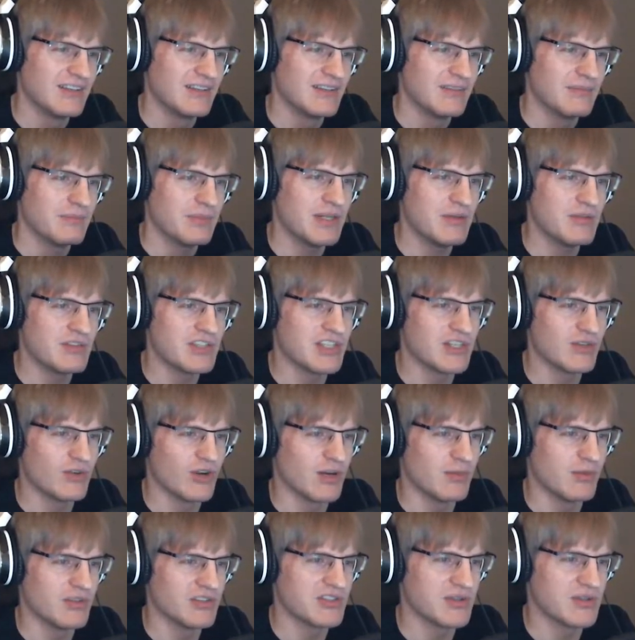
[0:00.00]
But he was
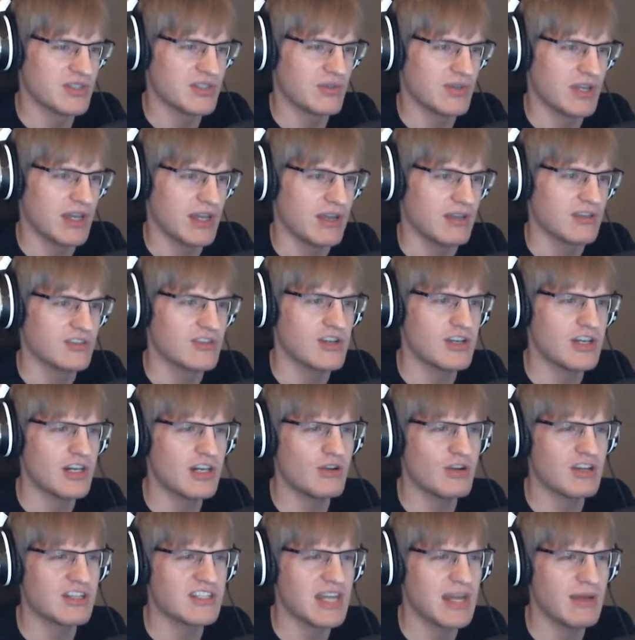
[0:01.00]
adorable, so it's okay. So I'm gonna go
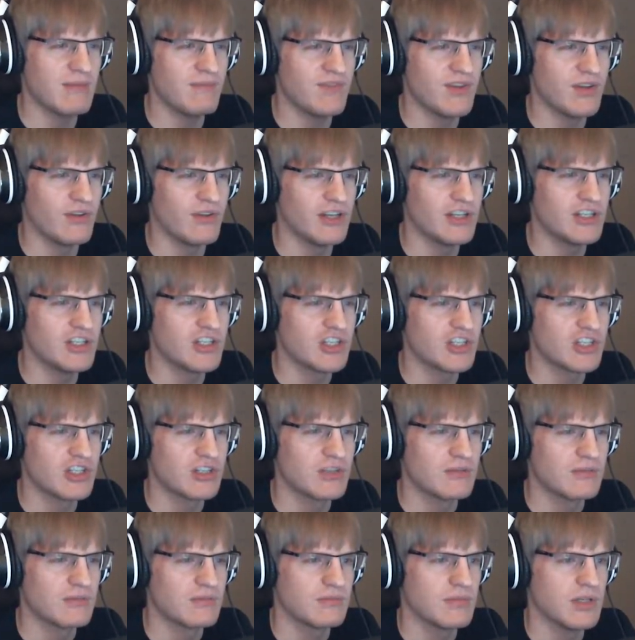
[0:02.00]
to Temp Village.
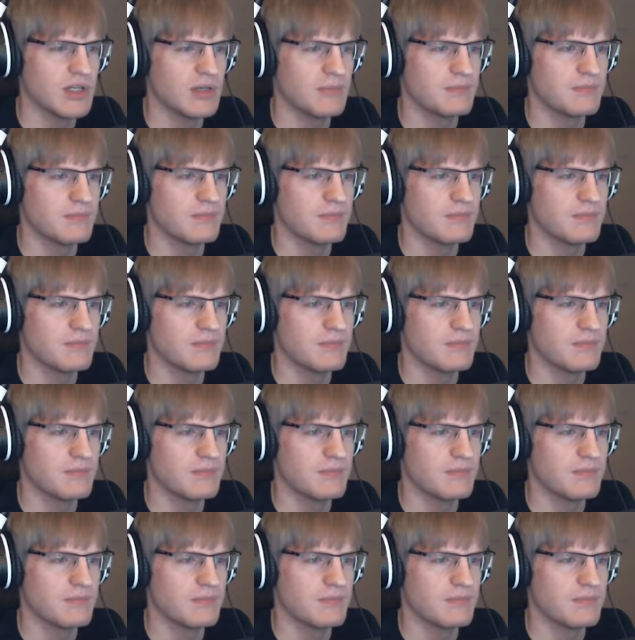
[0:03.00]
Yep.